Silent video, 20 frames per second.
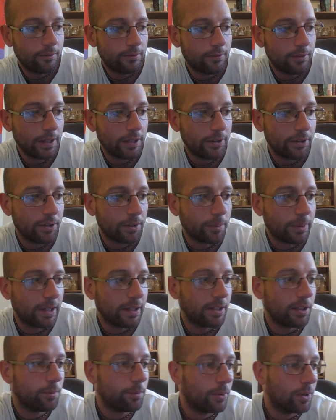theories
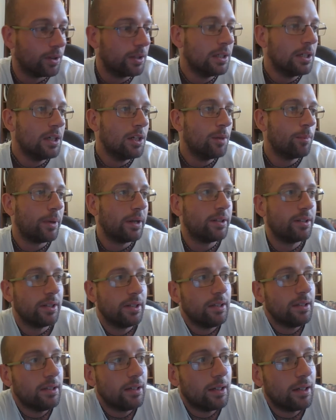about this, but
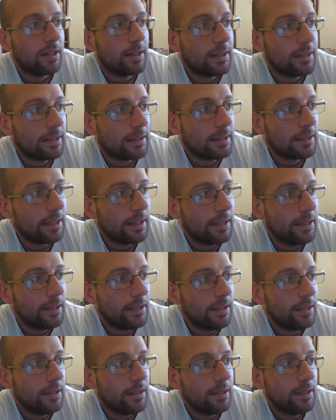basically
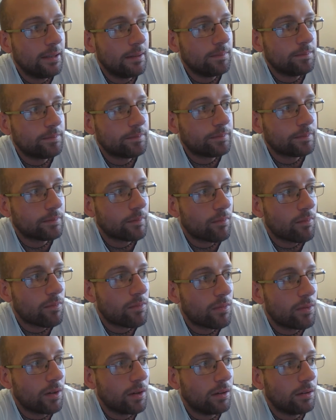he
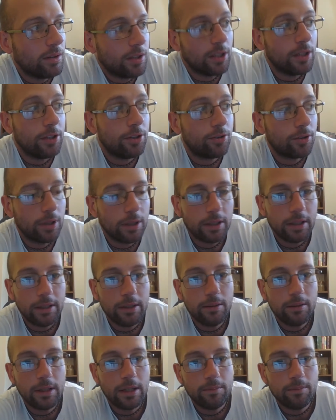
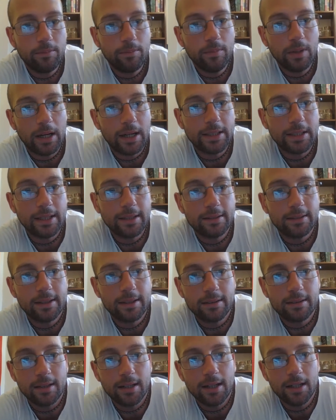had
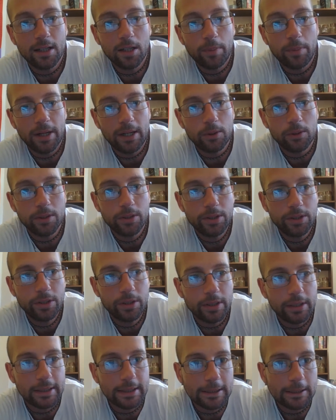access to higher powers.
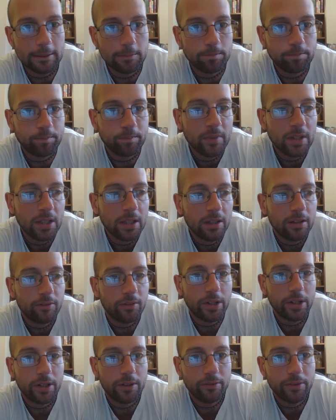
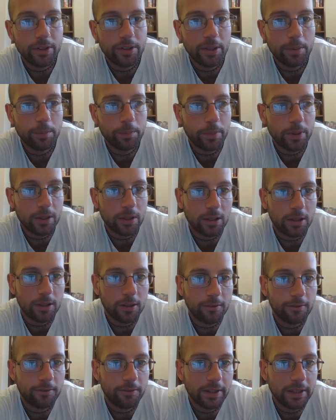The symbol
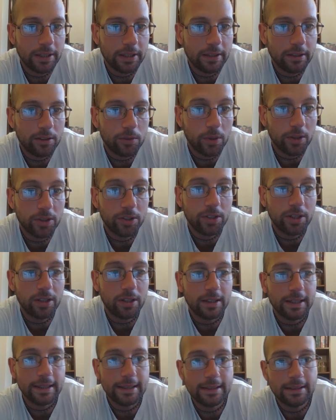of the
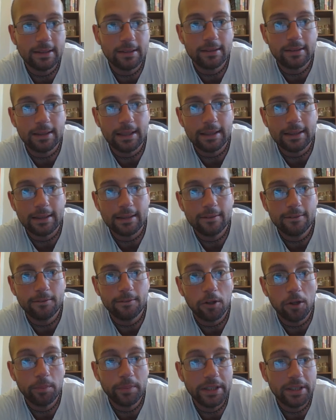swastika is
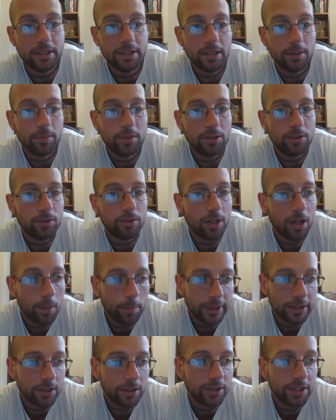from Egypt. He's trying to
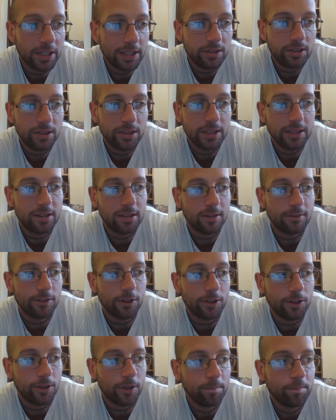build his city of the
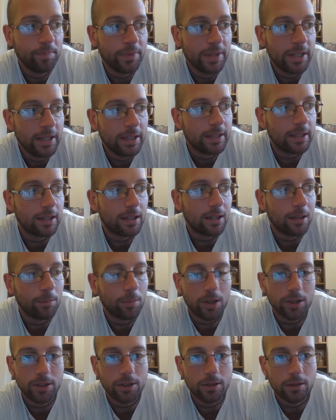sun, but
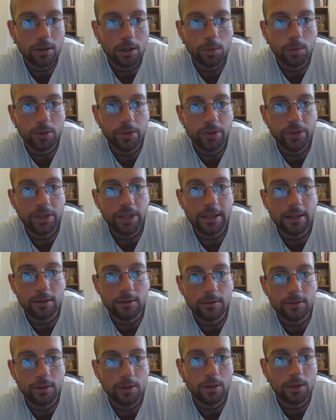on a global scale
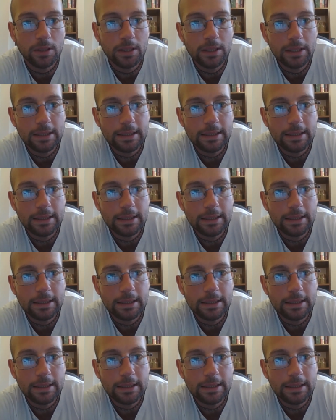through